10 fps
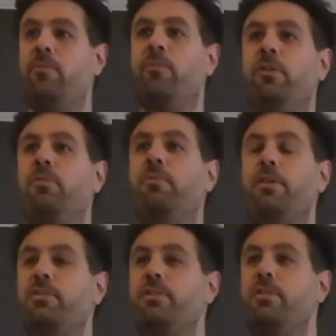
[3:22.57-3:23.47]
When you
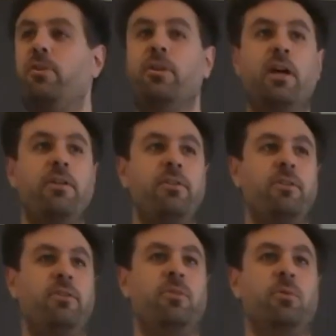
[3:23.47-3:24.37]
registered online,
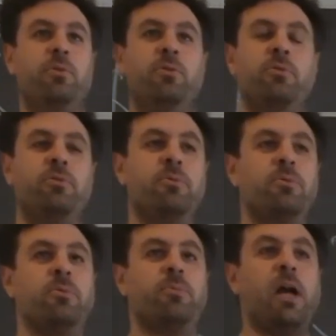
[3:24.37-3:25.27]

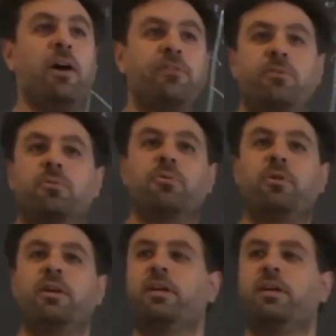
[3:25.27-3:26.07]
we ask you